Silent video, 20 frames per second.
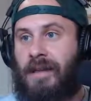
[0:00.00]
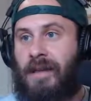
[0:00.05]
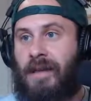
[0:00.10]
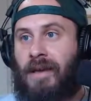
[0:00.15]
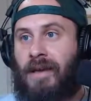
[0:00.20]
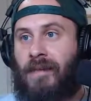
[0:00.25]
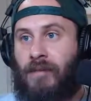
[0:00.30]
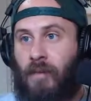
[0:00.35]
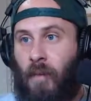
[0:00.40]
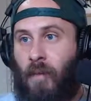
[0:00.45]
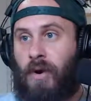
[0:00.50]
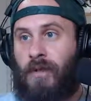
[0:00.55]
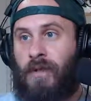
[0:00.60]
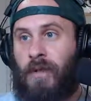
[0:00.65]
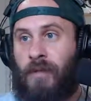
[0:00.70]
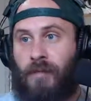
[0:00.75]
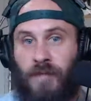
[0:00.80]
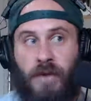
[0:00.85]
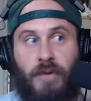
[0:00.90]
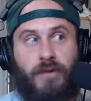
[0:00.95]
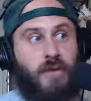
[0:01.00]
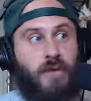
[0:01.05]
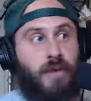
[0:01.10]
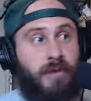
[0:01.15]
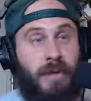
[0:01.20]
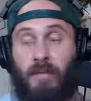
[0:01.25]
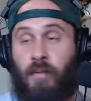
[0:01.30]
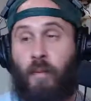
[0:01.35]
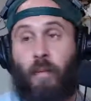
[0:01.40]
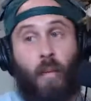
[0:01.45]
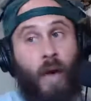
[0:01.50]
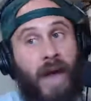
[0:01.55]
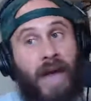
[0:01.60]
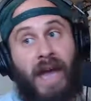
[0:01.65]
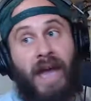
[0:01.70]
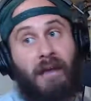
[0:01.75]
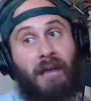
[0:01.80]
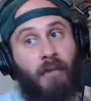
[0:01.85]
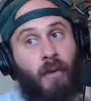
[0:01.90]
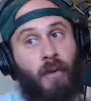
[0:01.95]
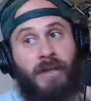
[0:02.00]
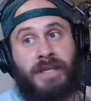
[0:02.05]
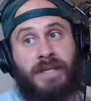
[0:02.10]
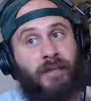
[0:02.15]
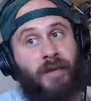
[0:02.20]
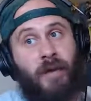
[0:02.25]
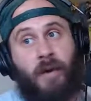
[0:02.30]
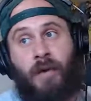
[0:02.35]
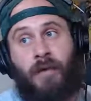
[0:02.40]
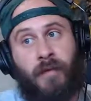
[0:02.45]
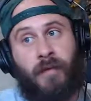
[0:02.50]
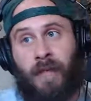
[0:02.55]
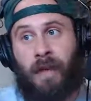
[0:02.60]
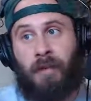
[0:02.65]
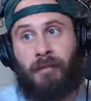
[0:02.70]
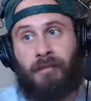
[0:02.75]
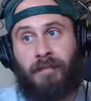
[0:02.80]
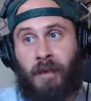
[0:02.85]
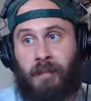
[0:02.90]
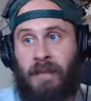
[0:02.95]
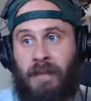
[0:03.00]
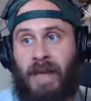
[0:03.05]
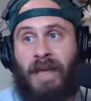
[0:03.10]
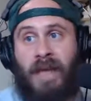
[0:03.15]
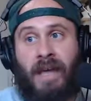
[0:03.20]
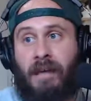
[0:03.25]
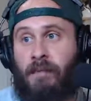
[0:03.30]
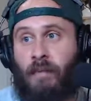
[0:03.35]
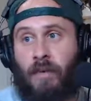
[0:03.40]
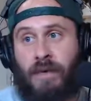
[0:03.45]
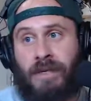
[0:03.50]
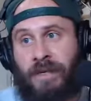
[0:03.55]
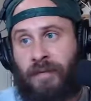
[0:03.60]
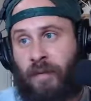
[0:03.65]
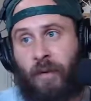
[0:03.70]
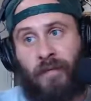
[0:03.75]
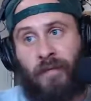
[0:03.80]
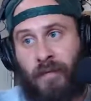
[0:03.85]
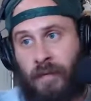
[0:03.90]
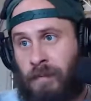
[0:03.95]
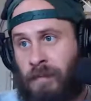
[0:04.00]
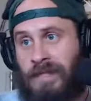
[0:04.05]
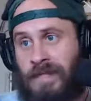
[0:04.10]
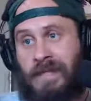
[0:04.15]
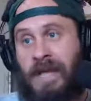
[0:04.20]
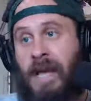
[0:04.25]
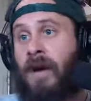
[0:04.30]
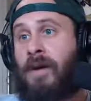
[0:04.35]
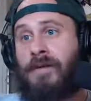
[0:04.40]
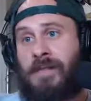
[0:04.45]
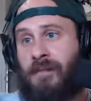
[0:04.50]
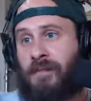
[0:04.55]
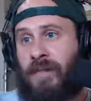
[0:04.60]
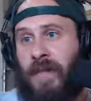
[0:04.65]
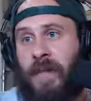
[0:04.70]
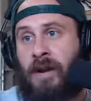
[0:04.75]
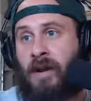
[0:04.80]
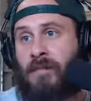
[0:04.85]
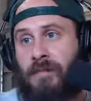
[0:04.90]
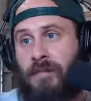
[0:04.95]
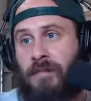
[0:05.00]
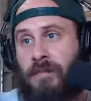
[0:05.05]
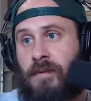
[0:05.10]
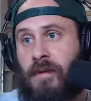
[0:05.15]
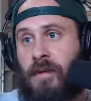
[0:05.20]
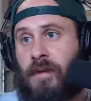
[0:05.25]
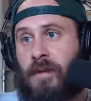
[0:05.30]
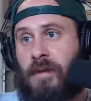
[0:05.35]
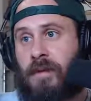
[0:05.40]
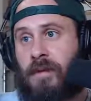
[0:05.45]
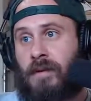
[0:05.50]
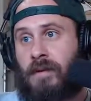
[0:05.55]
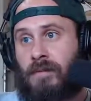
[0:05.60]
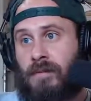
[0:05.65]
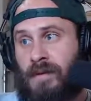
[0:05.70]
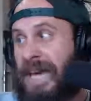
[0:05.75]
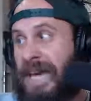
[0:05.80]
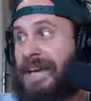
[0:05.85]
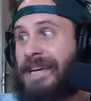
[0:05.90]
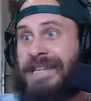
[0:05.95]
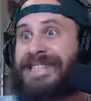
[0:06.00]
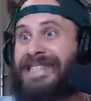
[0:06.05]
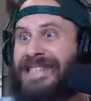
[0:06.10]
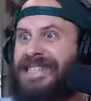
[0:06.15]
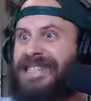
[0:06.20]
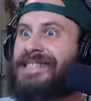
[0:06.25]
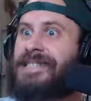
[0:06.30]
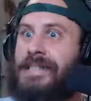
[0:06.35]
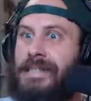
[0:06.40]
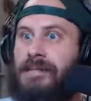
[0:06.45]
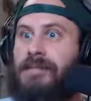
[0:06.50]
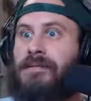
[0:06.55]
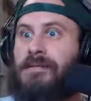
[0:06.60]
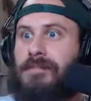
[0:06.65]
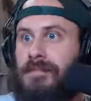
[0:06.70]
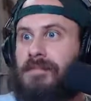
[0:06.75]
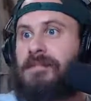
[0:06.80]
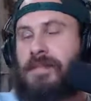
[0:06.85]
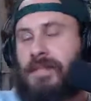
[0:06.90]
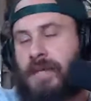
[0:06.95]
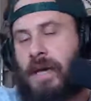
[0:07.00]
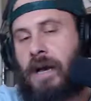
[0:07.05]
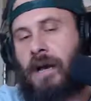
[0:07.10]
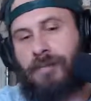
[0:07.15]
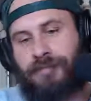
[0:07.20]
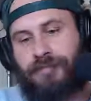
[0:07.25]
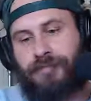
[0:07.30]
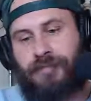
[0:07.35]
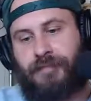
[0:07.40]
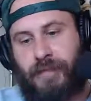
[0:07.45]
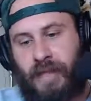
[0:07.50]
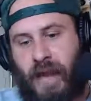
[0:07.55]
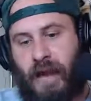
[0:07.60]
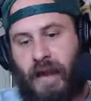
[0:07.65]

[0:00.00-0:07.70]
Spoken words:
for the future to be way more difficult for them. They're making it more difficult for themselves if they don't get consistent. So yeah.